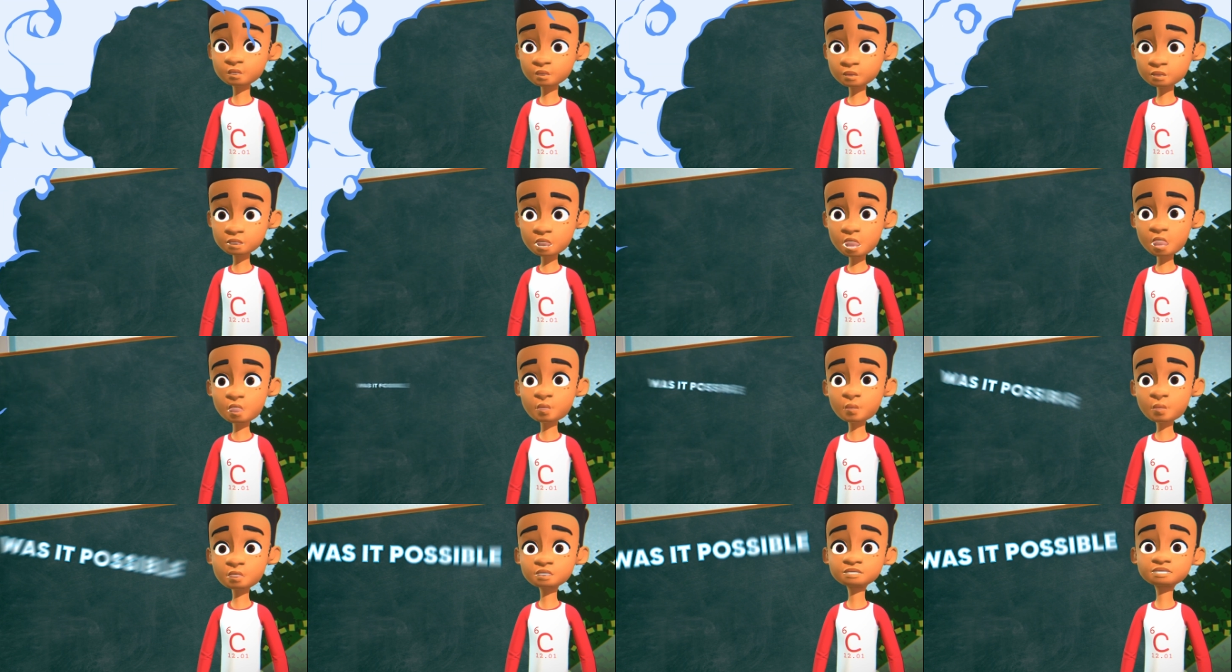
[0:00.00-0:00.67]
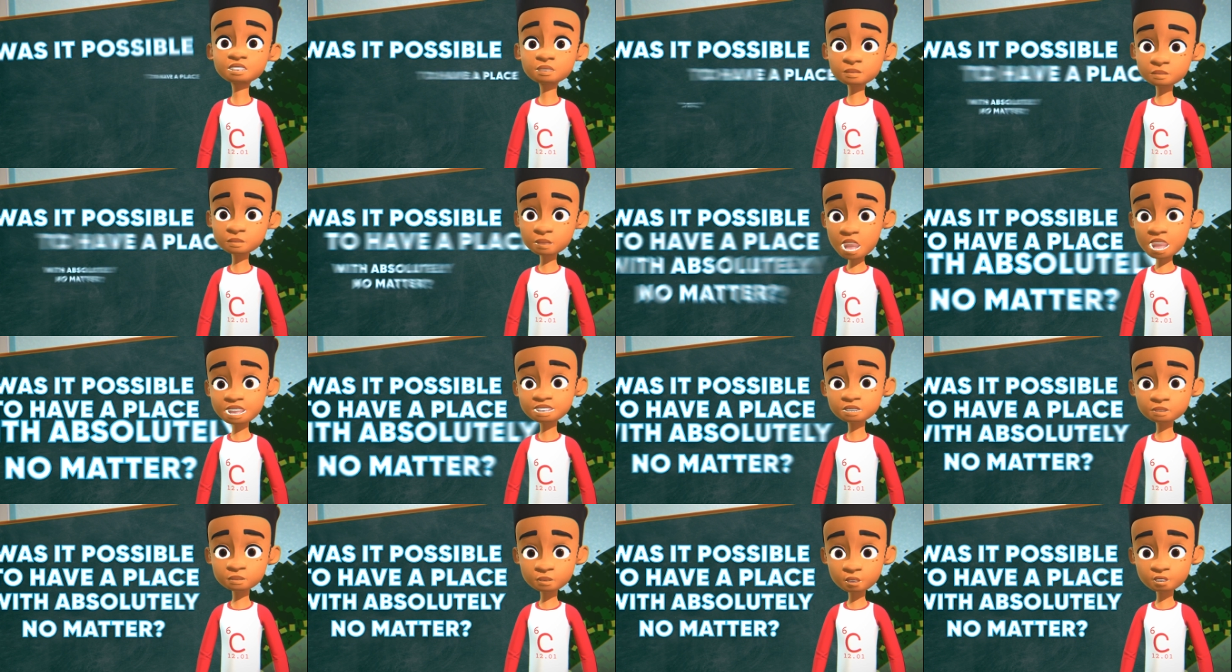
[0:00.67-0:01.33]
So, was it
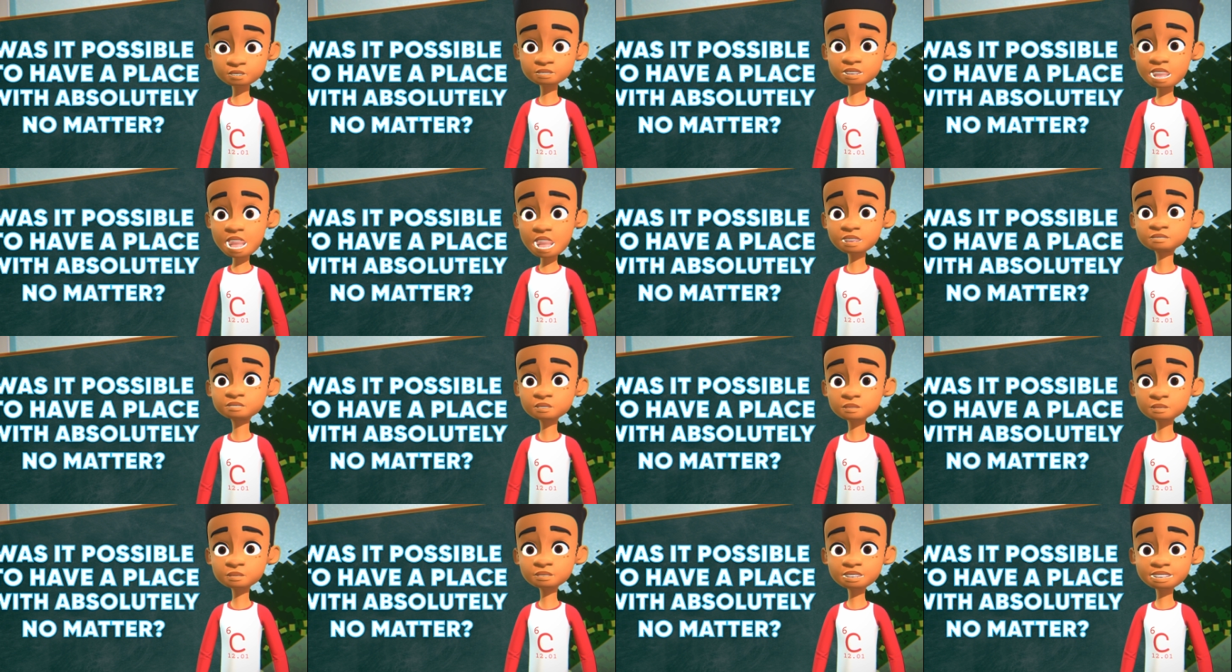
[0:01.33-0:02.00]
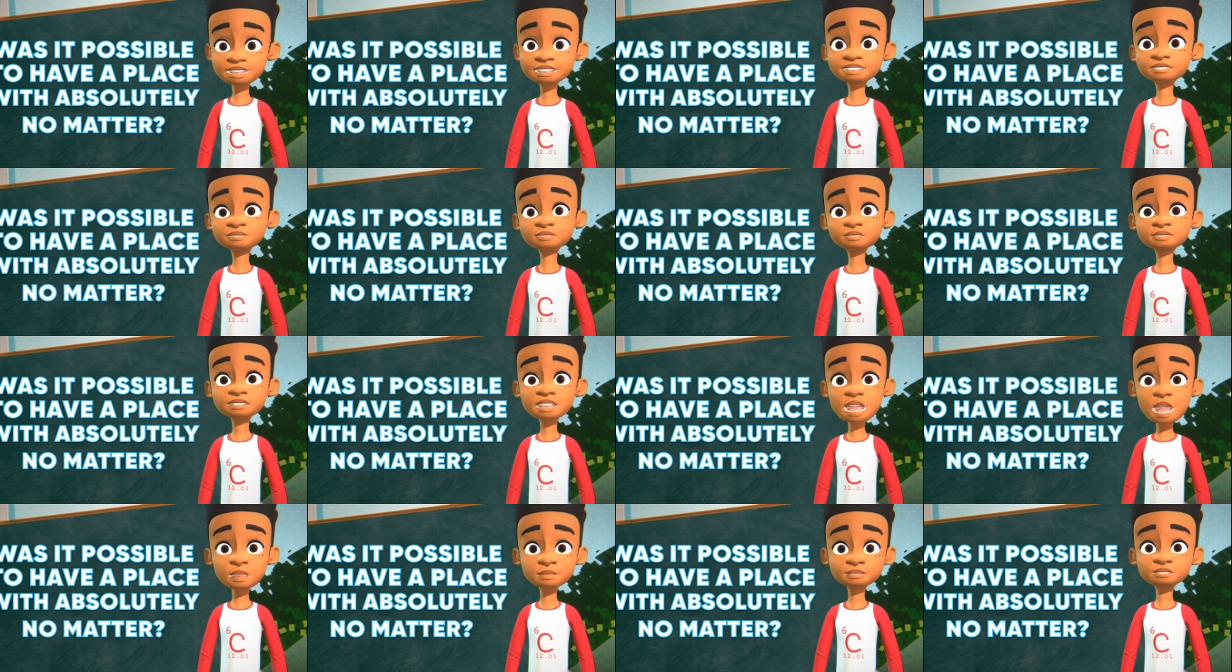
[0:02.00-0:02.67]
possible to have a place
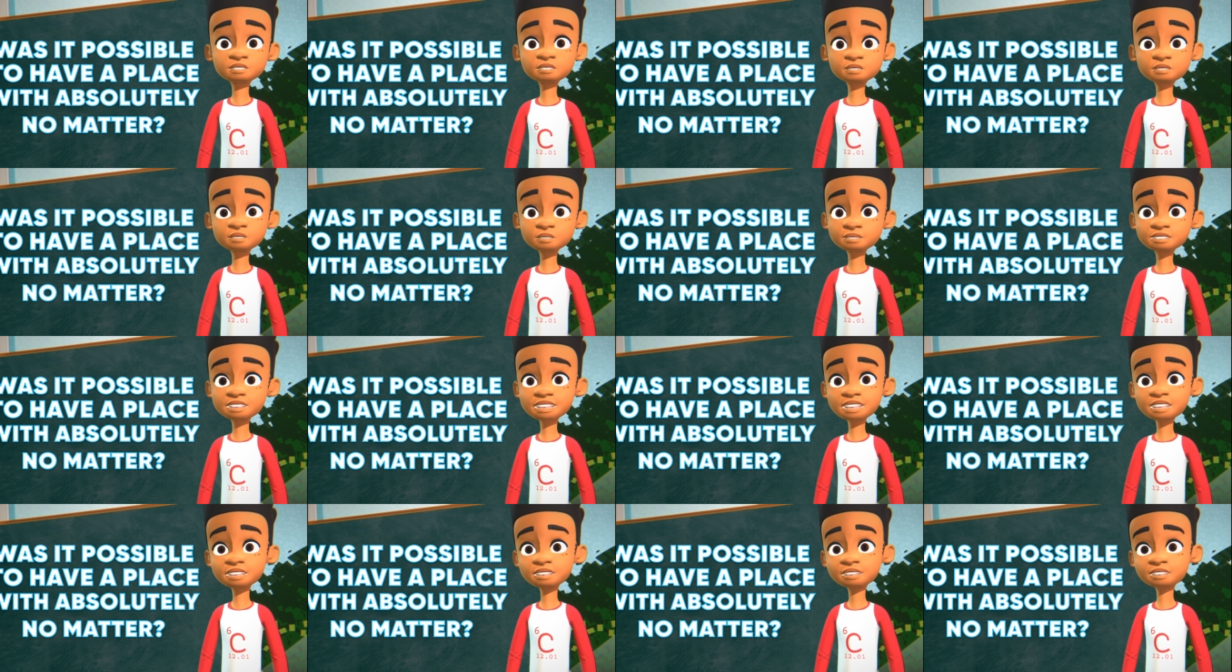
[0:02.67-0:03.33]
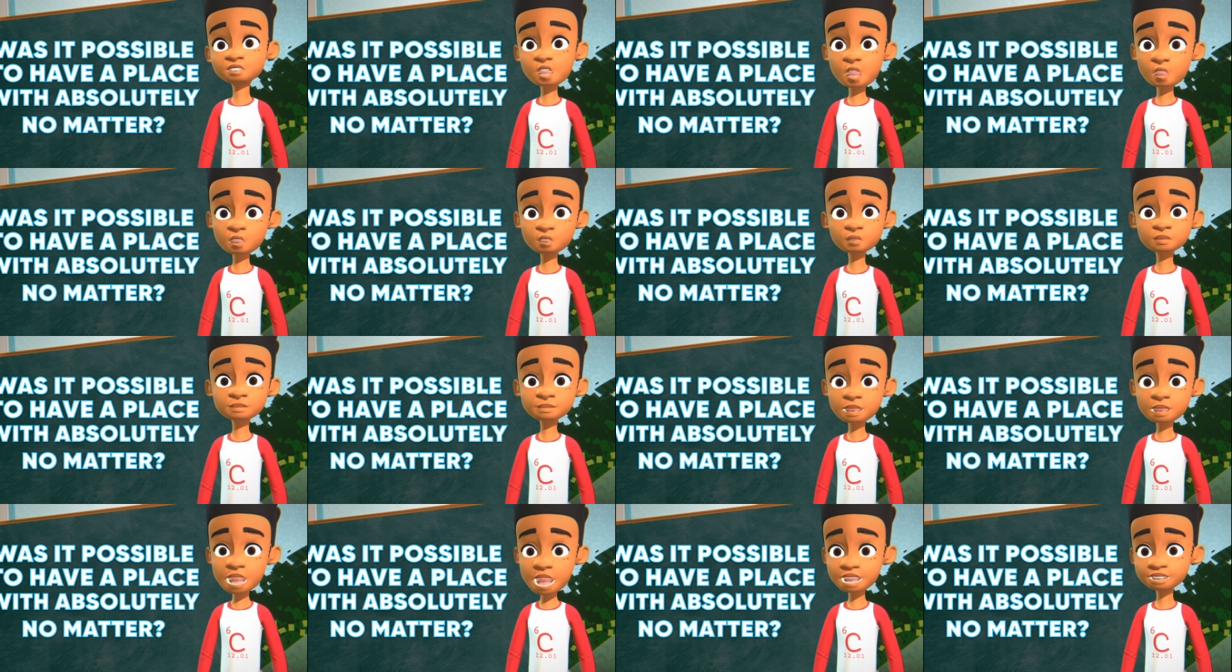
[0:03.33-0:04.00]
with absolutely
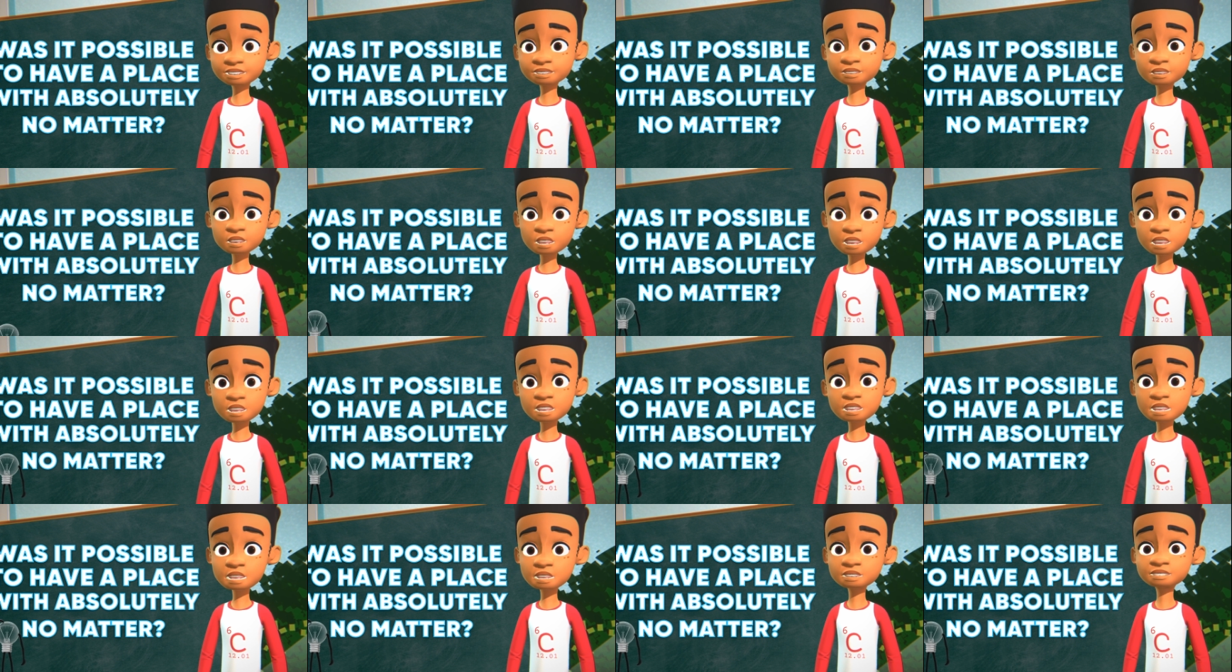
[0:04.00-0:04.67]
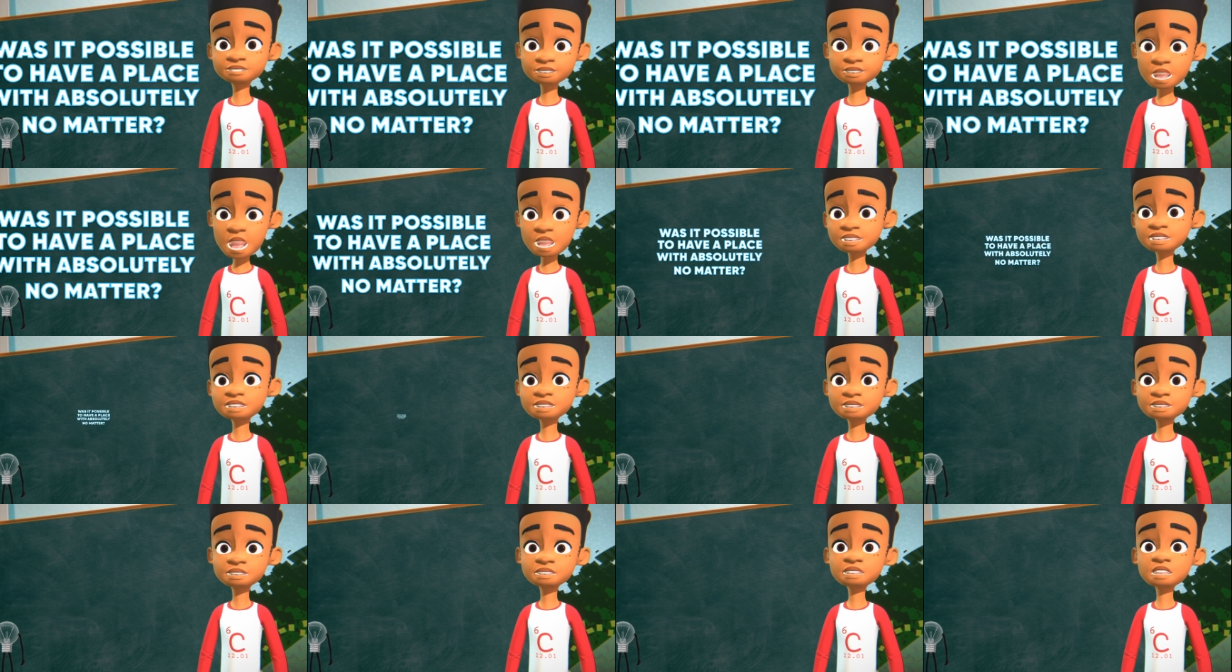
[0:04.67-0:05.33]
no matter?
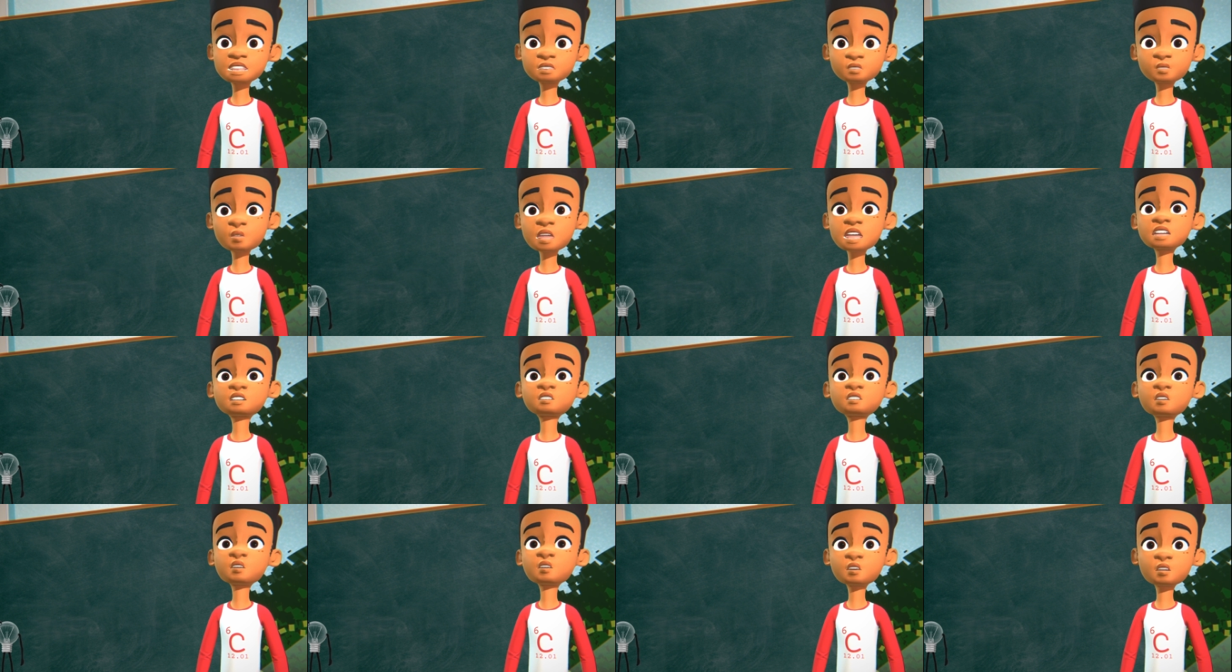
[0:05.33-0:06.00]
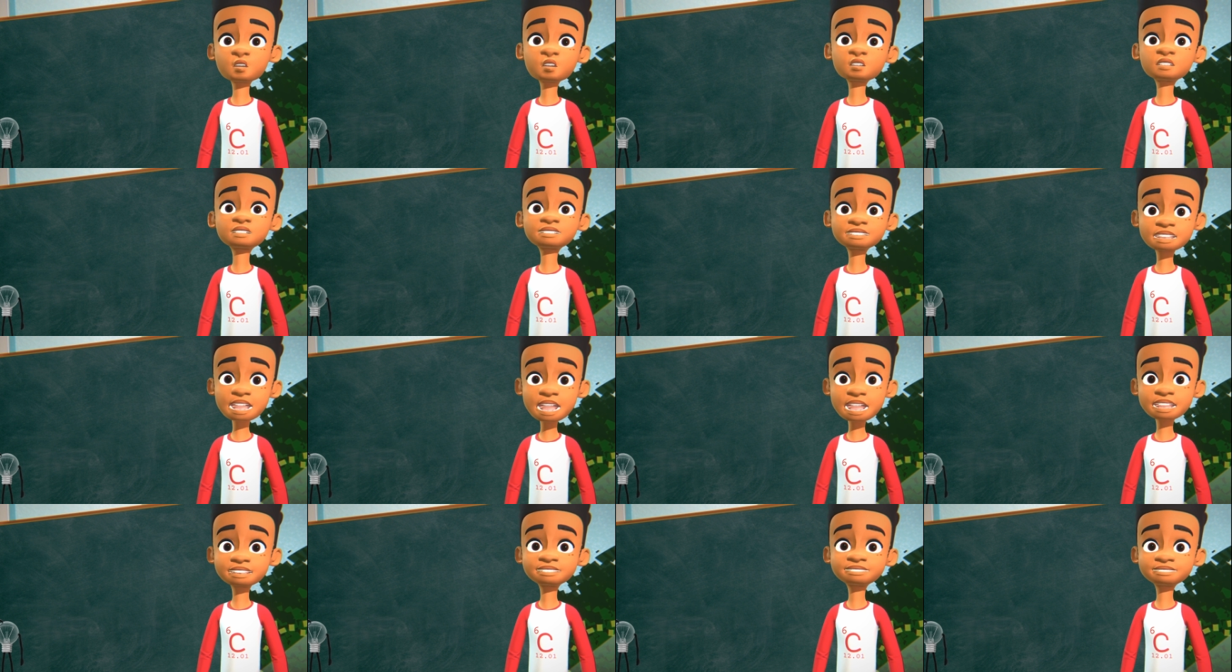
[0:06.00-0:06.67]
Solid, liquid, or
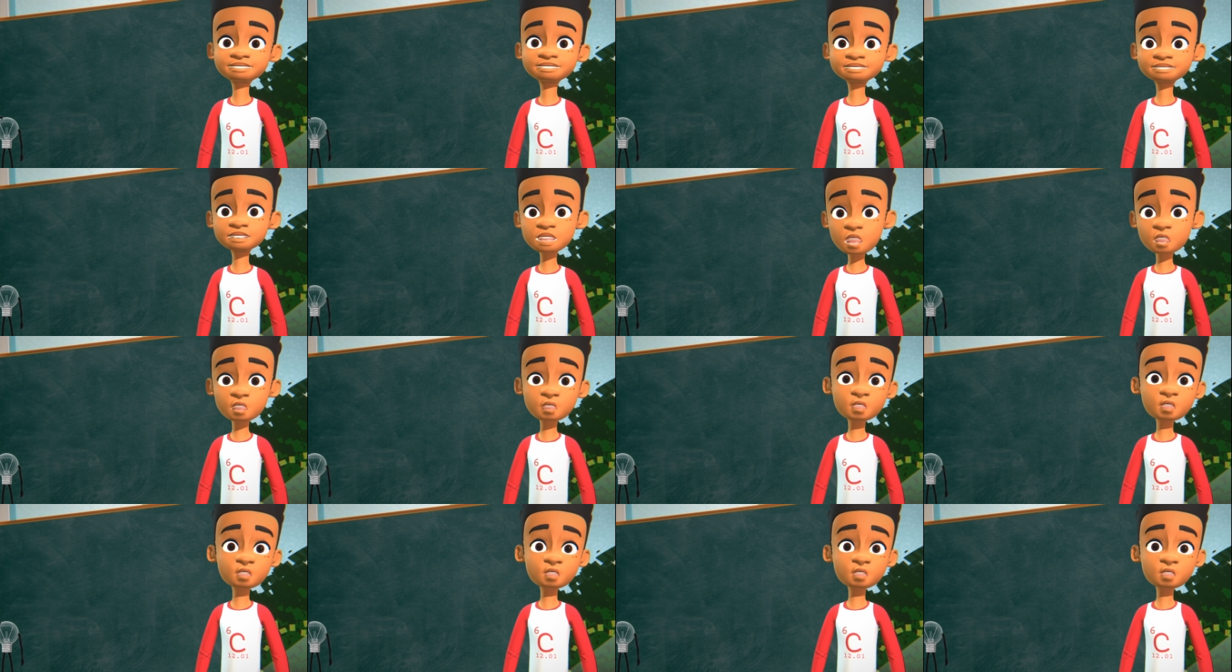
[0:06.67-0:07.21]
gas?